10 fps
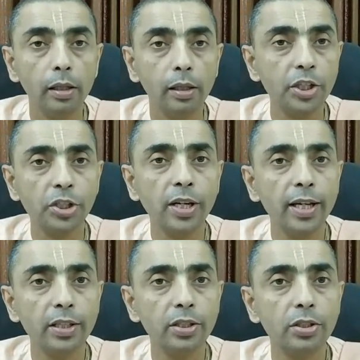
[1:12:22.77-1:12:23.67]
Krishna
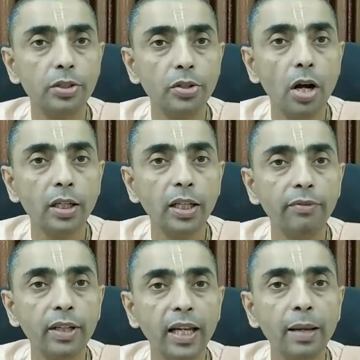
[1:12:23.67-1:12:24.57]
is not
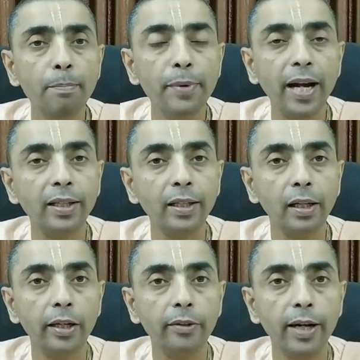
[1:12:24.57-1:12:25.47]
giving
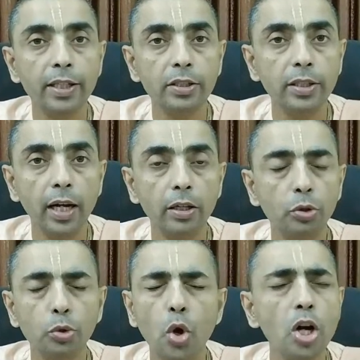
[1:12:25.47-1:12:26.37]
impractical advice that
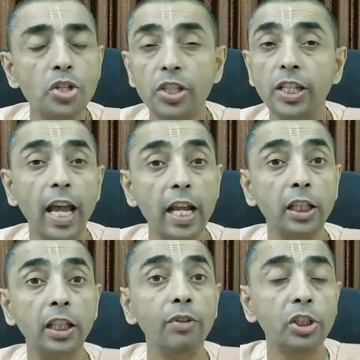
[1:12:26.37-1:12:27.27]
do not see
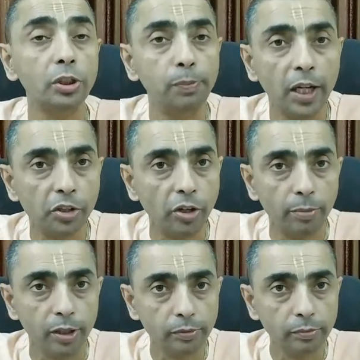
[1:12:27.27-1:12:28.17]
anything which is
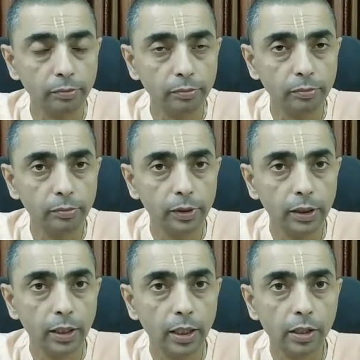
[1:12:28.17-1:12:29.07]
pleasurable.
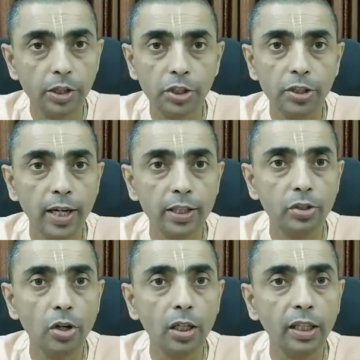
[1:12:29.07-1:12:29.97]
Krishna is
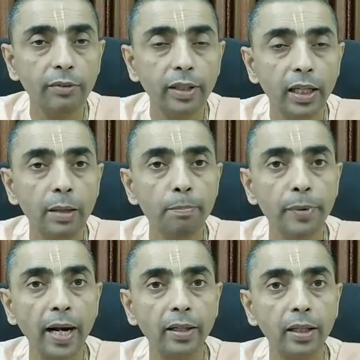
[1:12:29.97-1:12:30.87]
not giving an
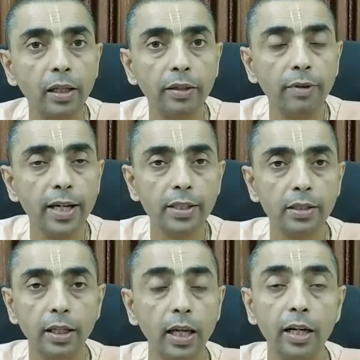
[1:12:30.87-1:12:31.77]
impractical
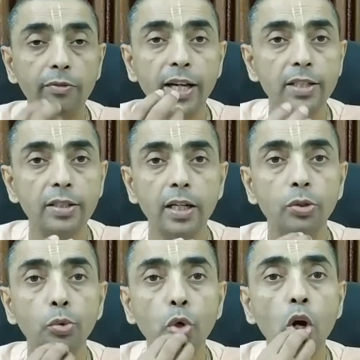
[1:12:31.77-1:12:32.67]
device, advice that
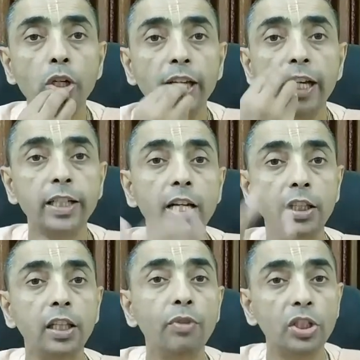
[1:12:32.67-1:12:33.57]
do not eat
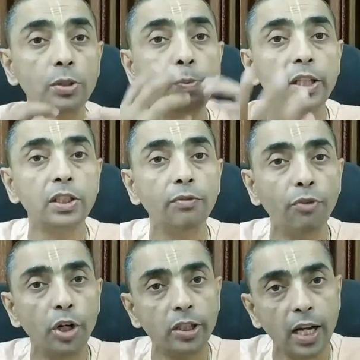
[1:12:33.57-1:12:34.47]
anything which is pleasing
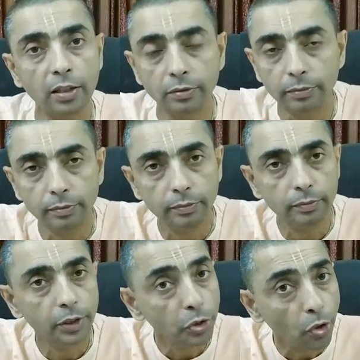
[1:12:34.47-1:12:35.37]
for your tongue.
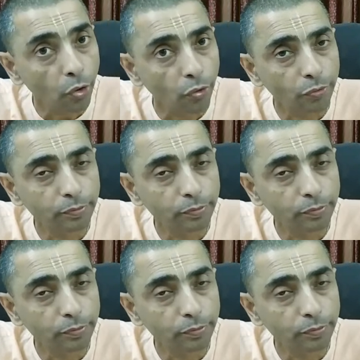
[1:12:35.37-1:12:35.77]
No.